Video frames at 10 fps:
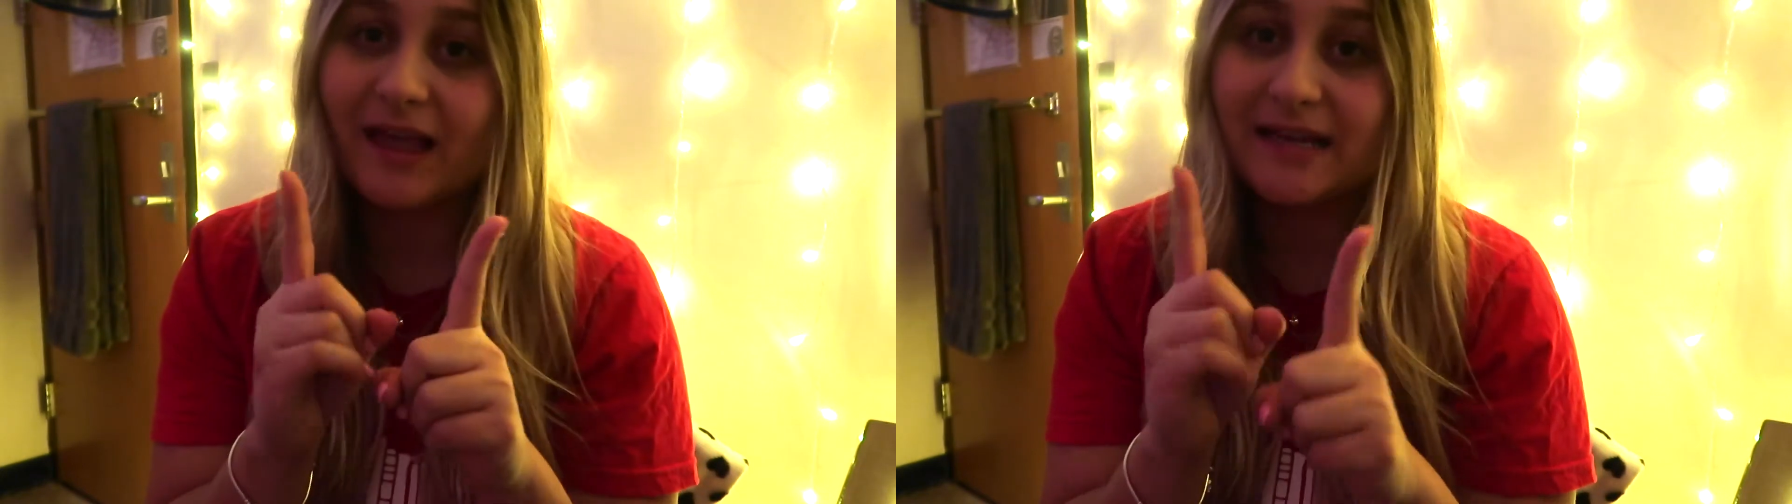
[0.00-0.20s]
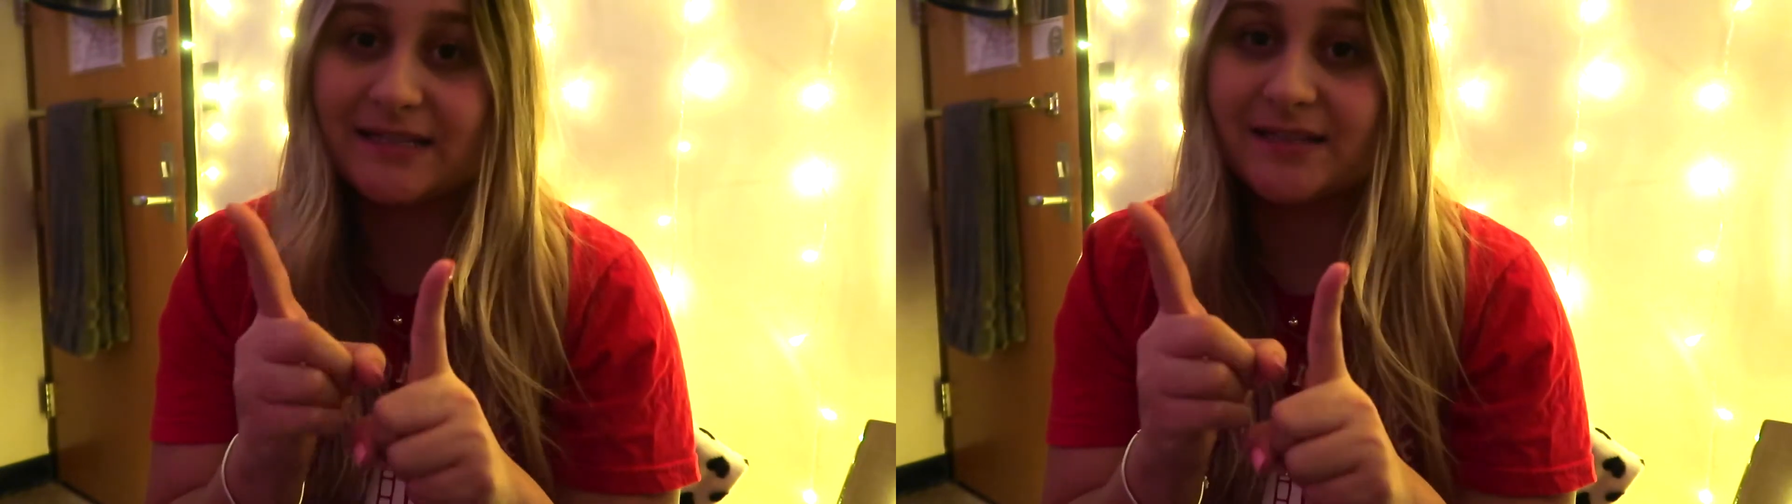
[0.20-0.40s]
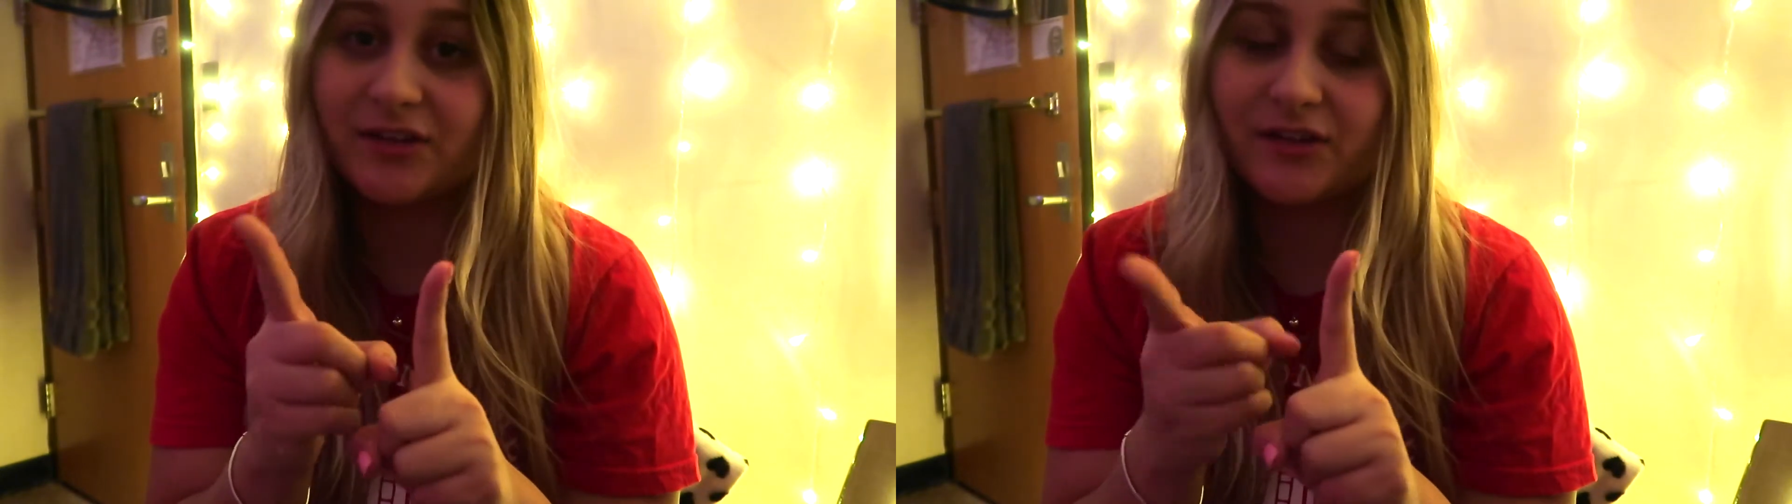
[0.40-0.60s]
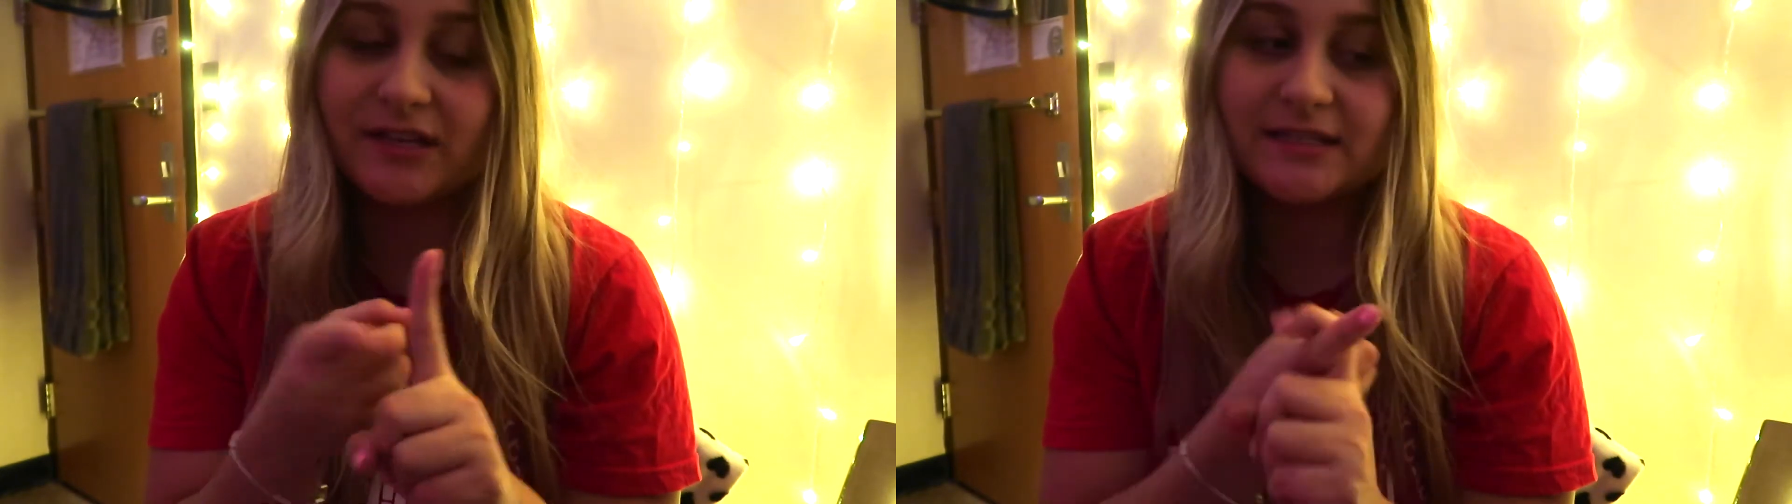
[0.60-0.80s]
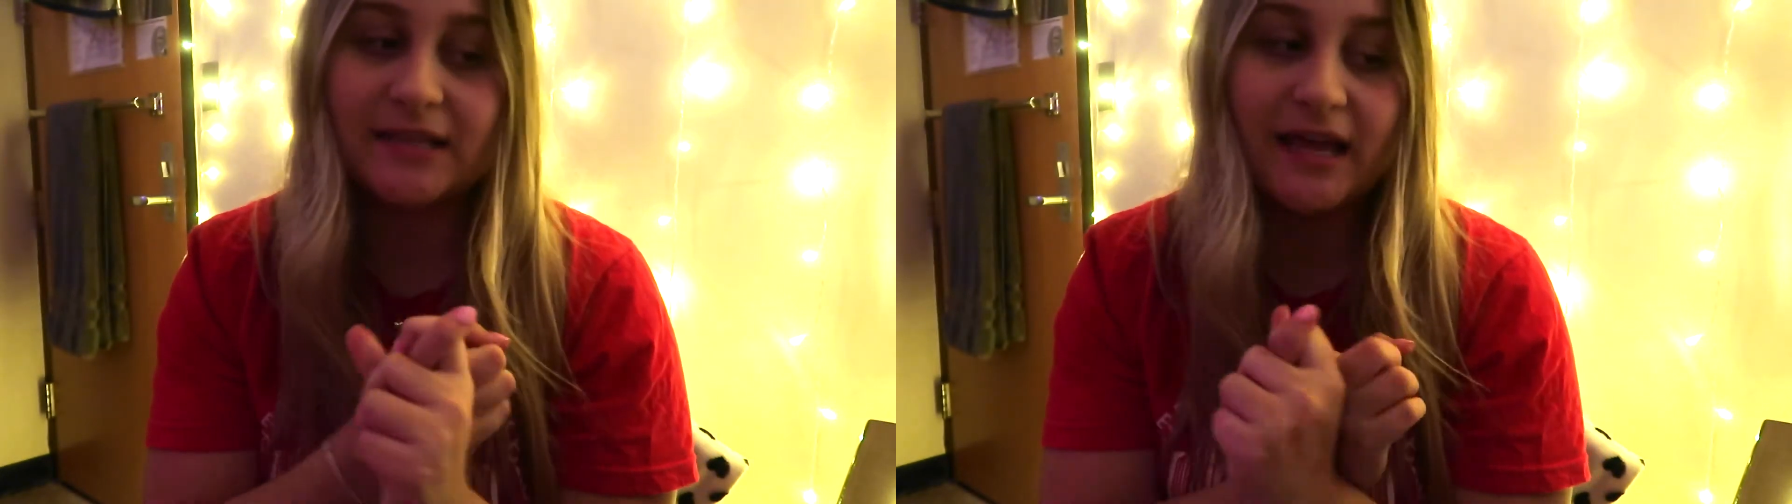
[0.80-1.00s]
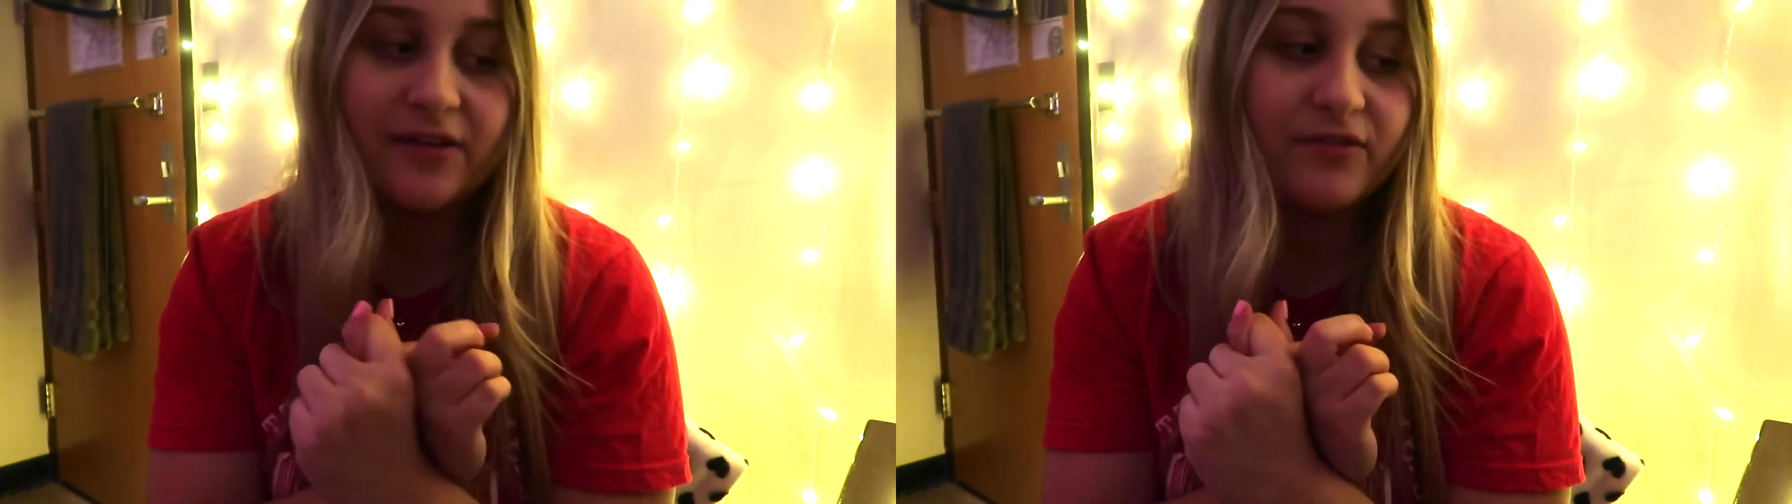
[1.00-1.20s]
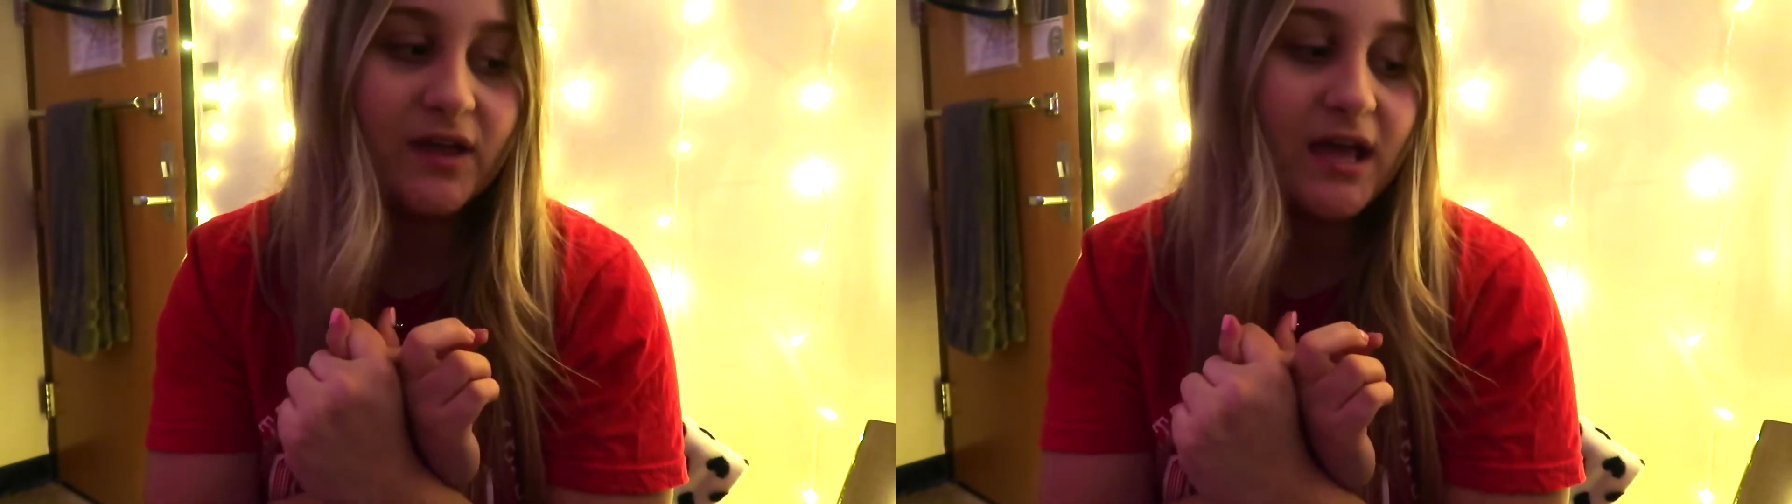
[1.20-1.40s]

It's the little things in life.